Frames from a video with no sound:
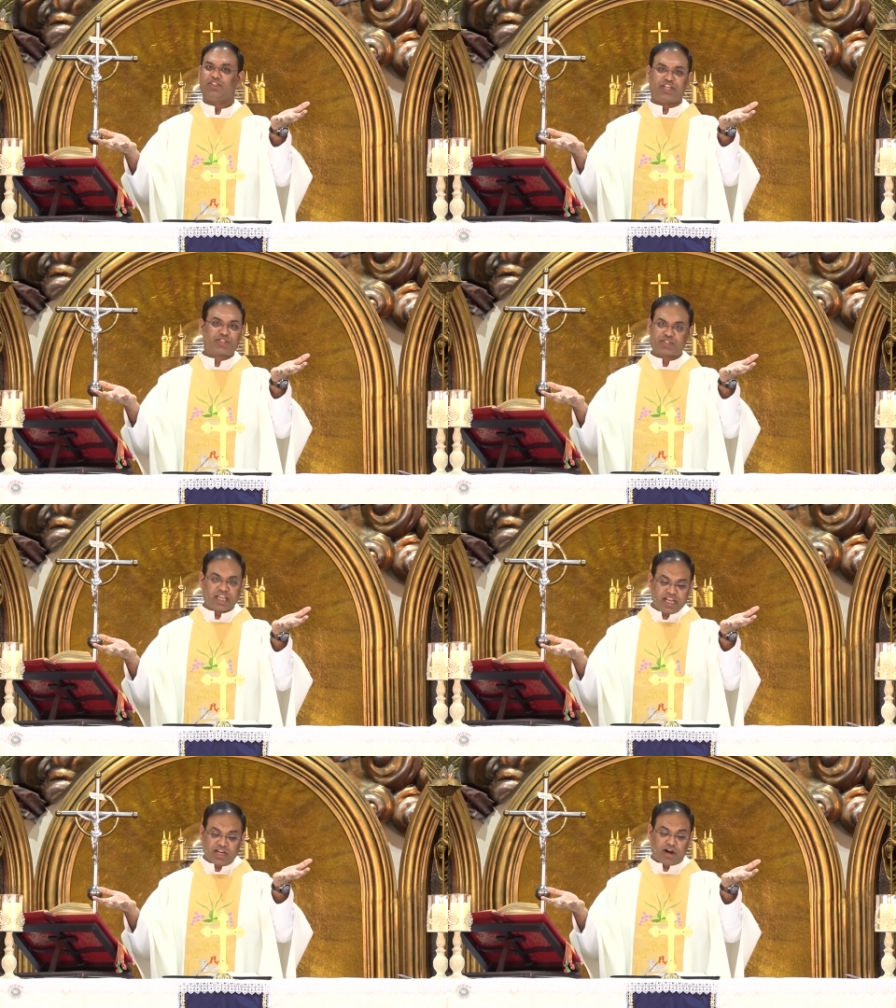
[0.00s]
Just
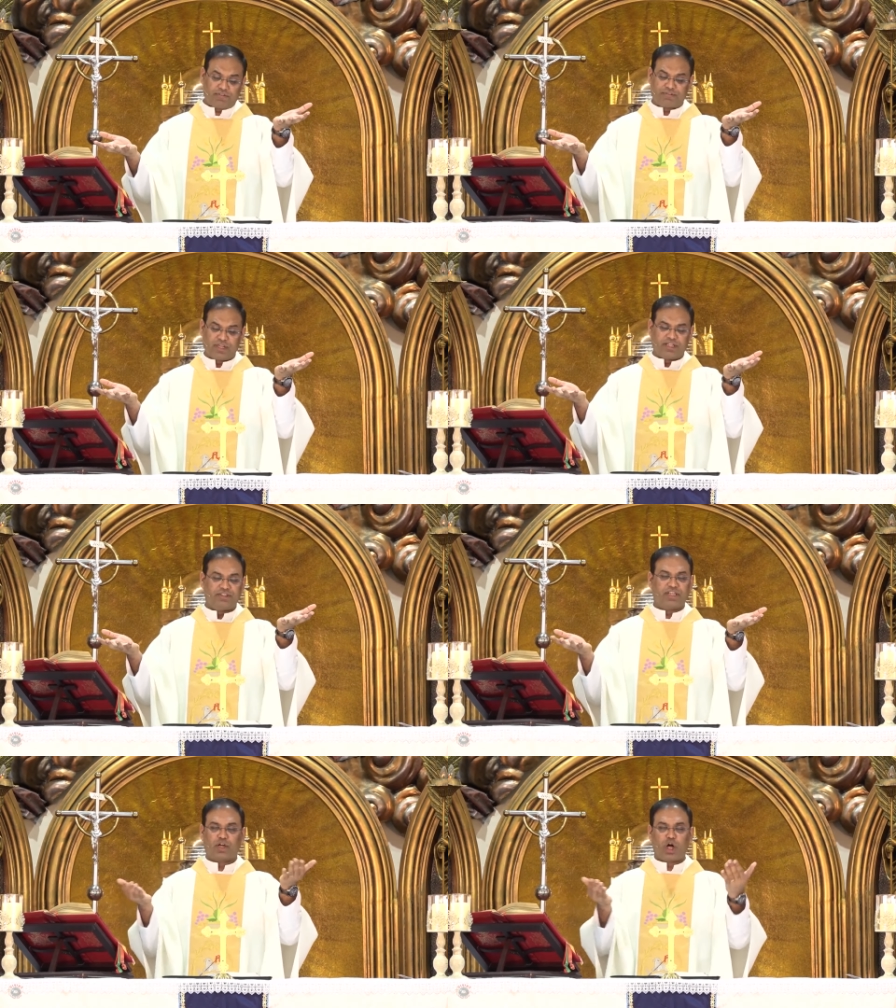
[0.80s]
think
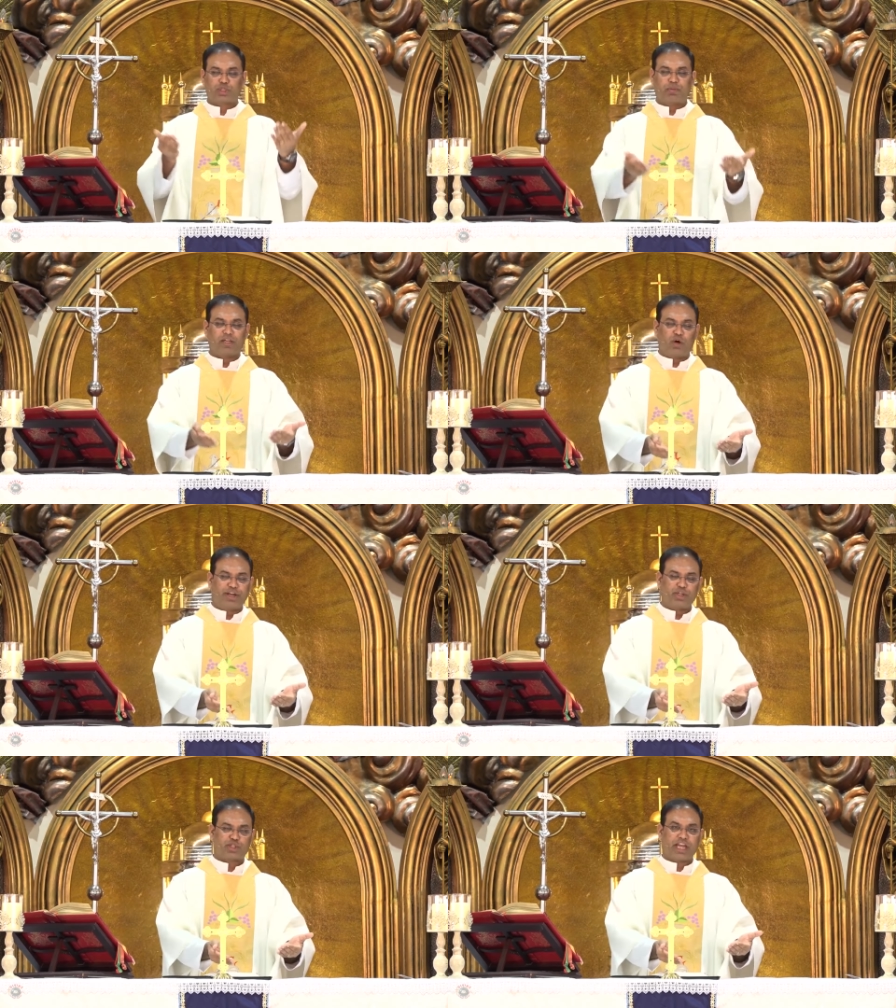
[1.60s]
of the gospel
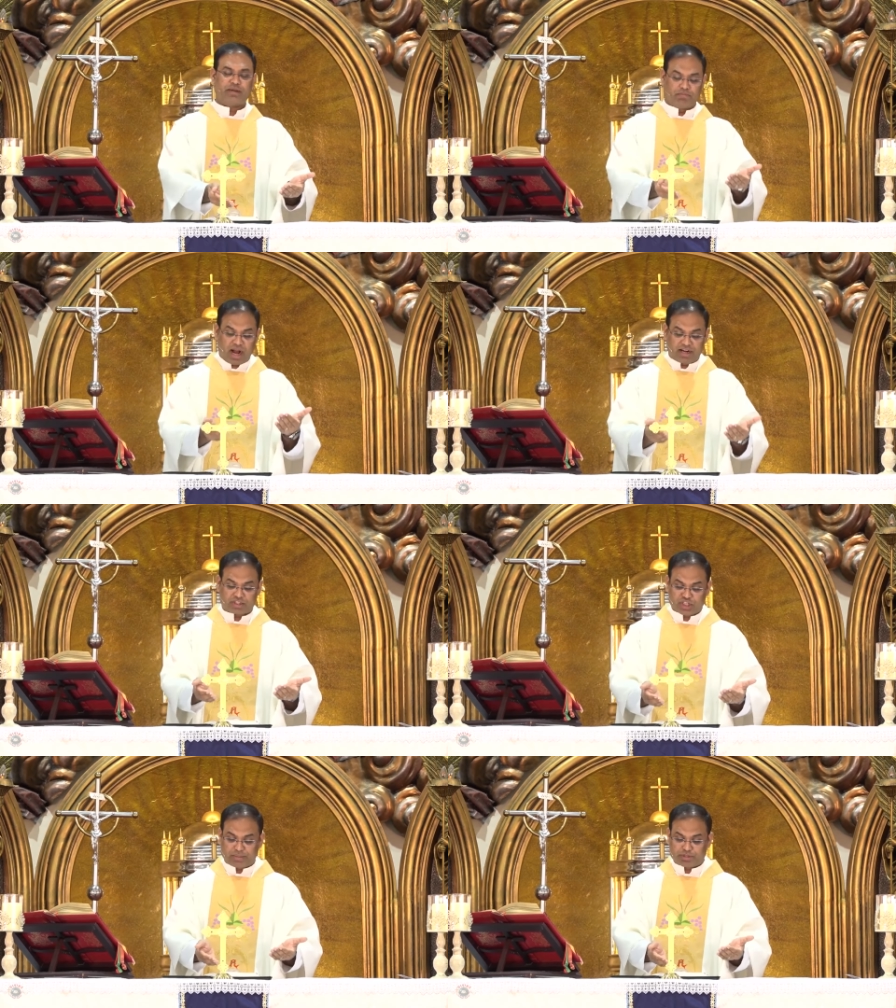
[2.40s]
according to Saint
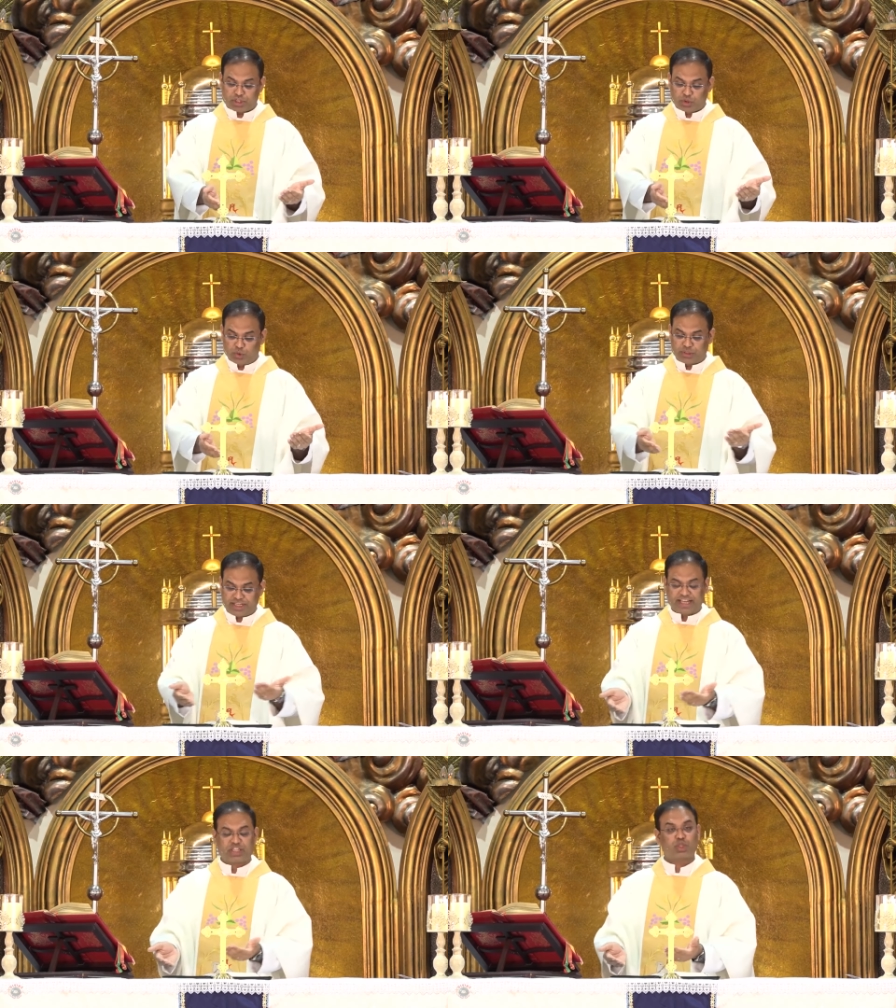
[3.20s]
Mark chapter 2, the
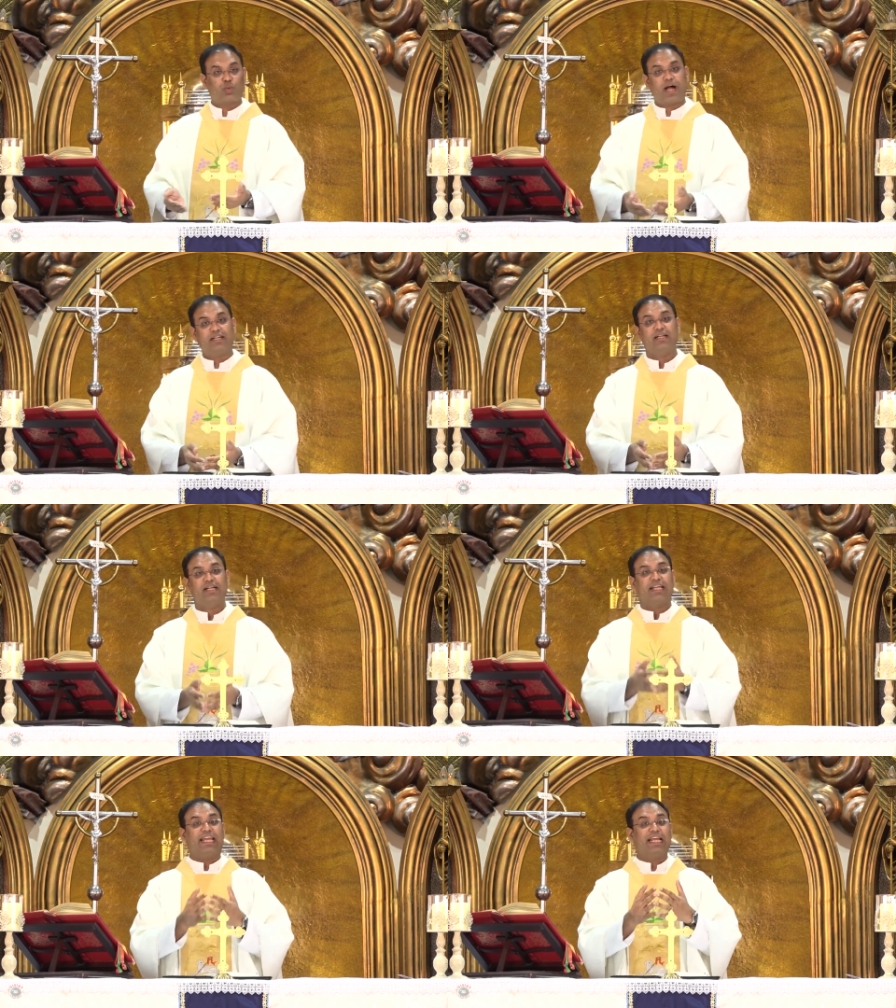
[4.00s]
next one,
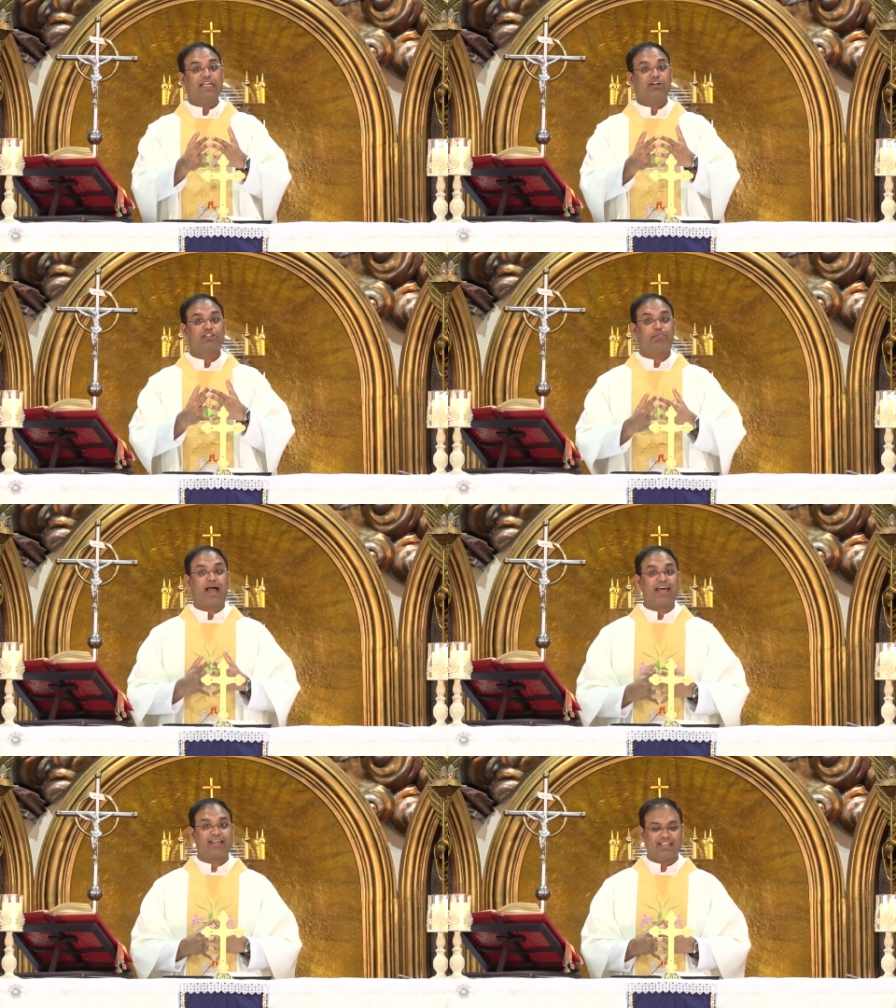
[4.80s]
healing of the
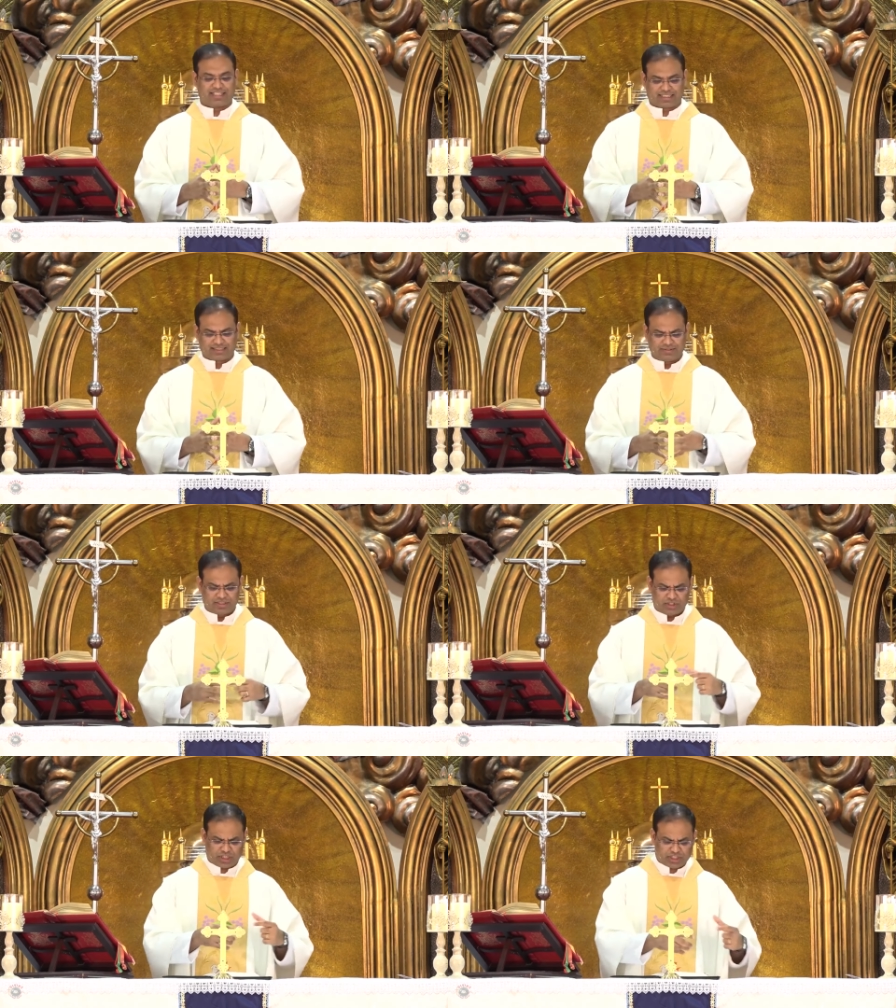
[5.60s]
paralytic.
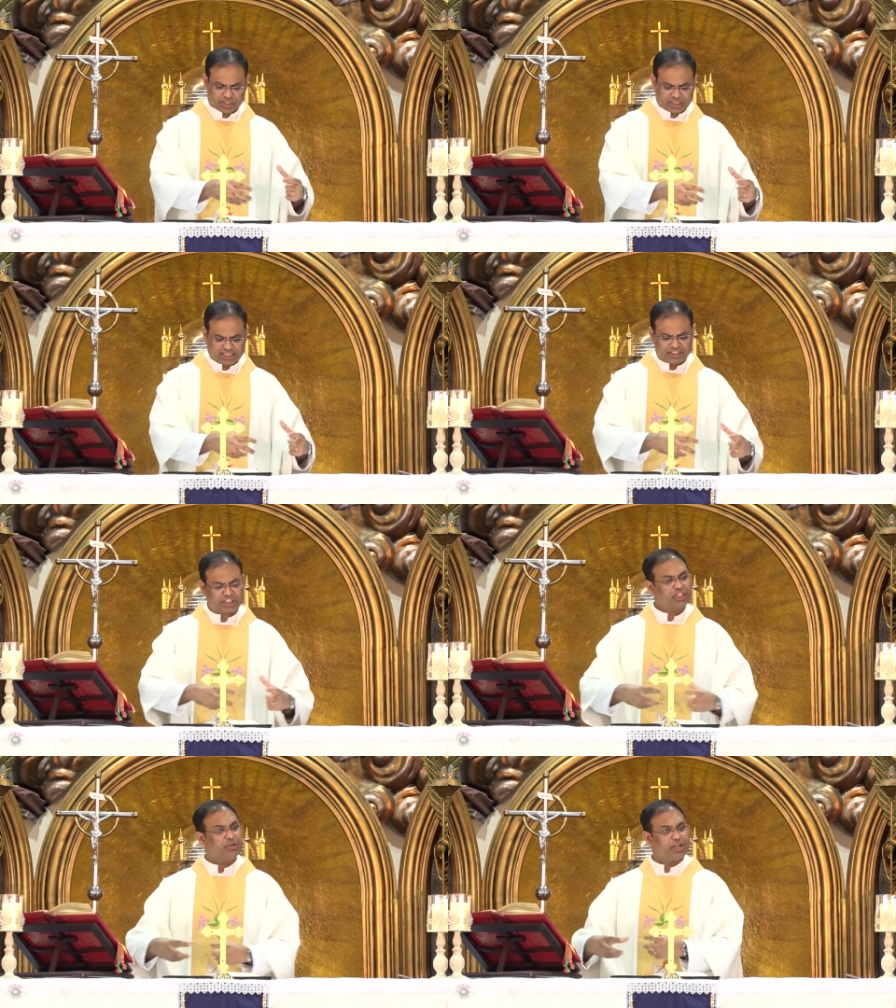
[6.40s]
Just the
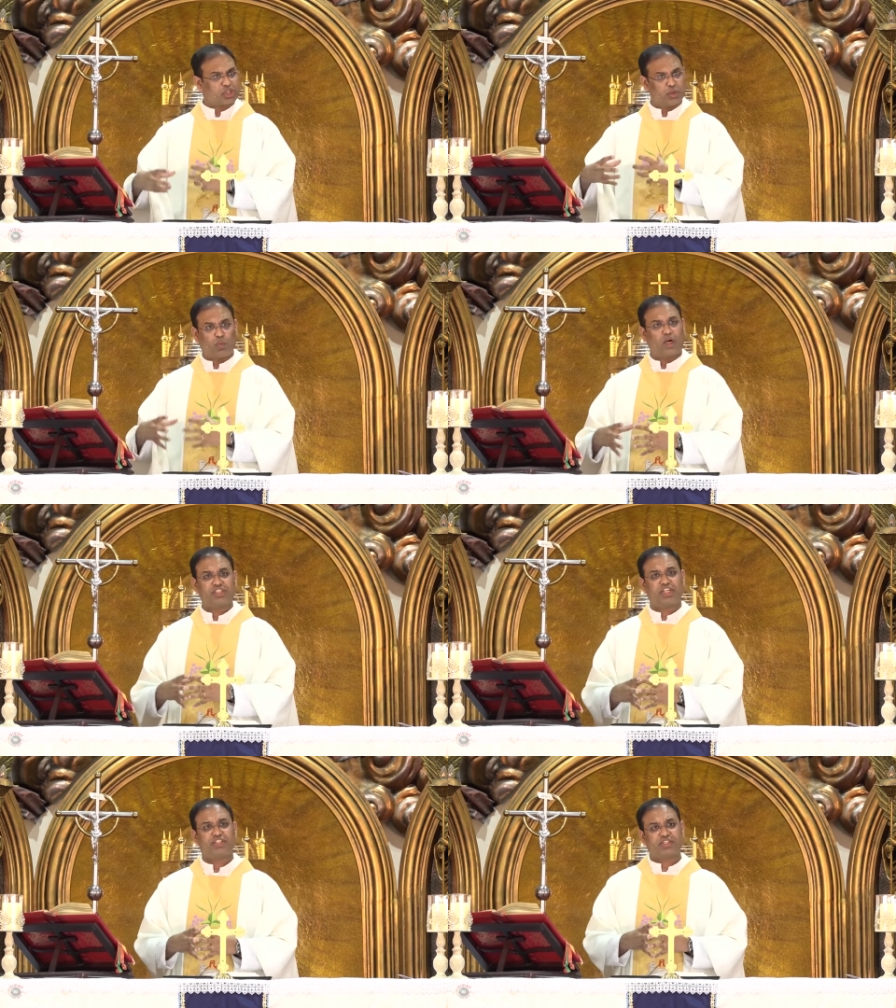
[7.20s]
continuation of
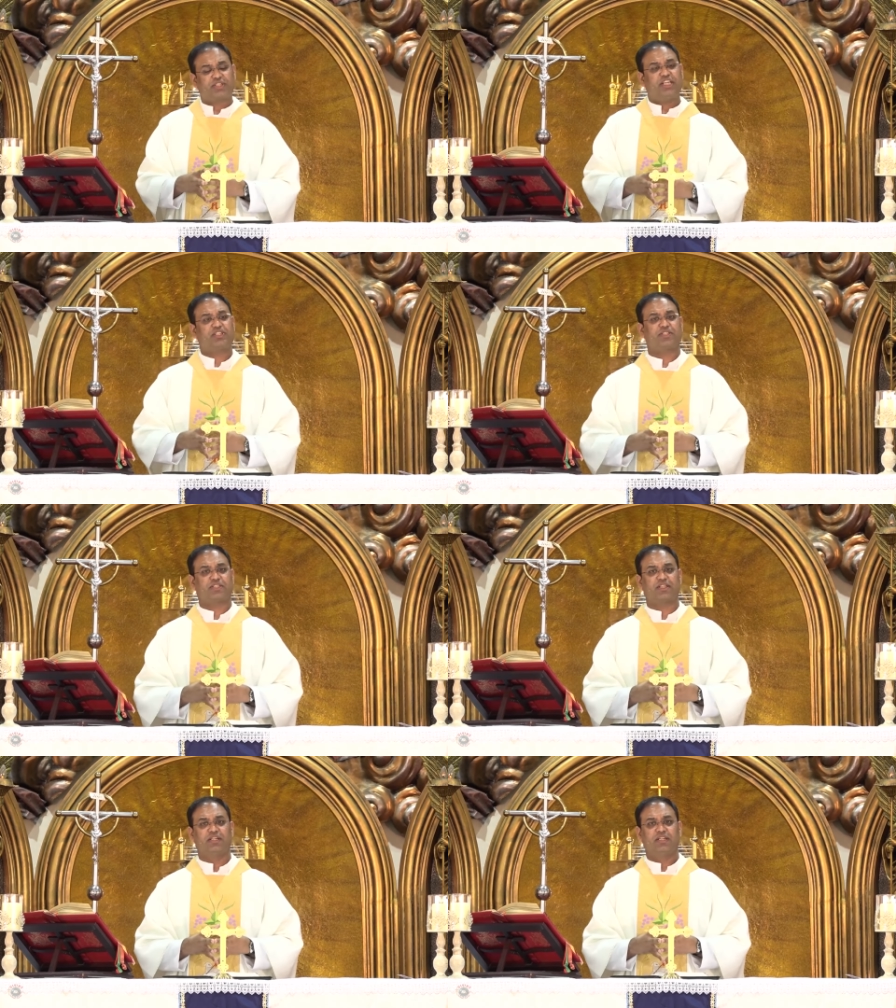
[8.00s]
what Jesus
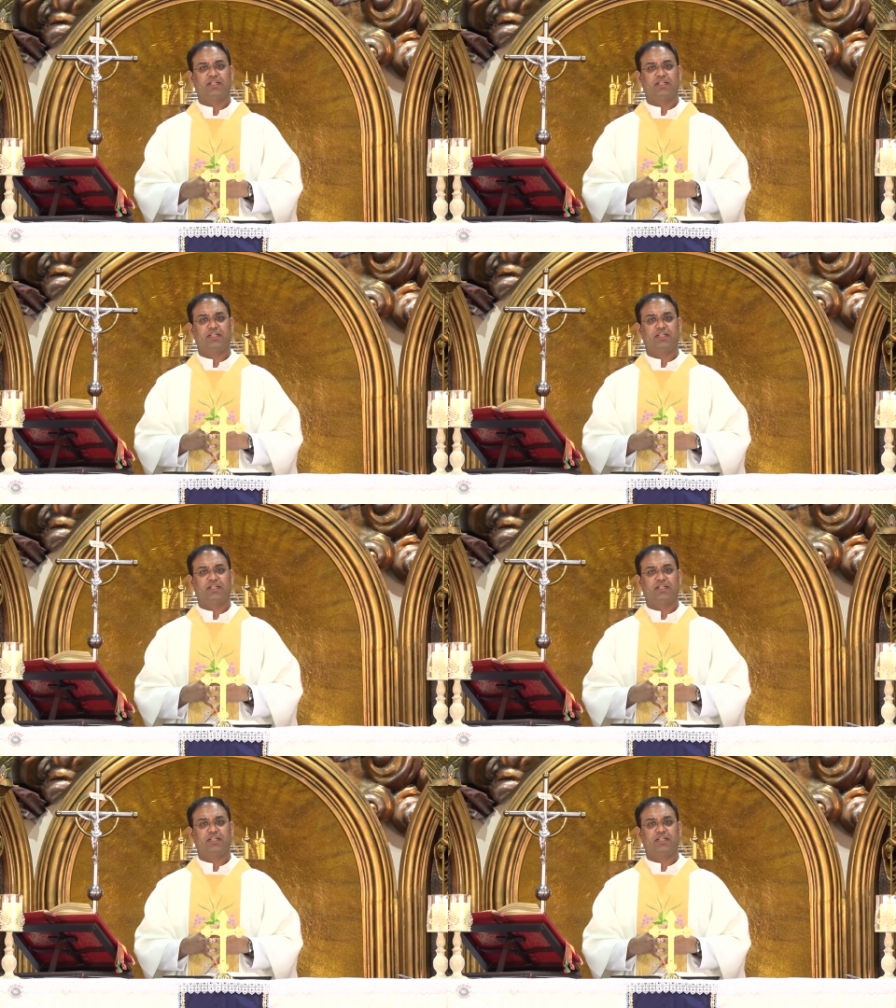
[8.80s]
teaches.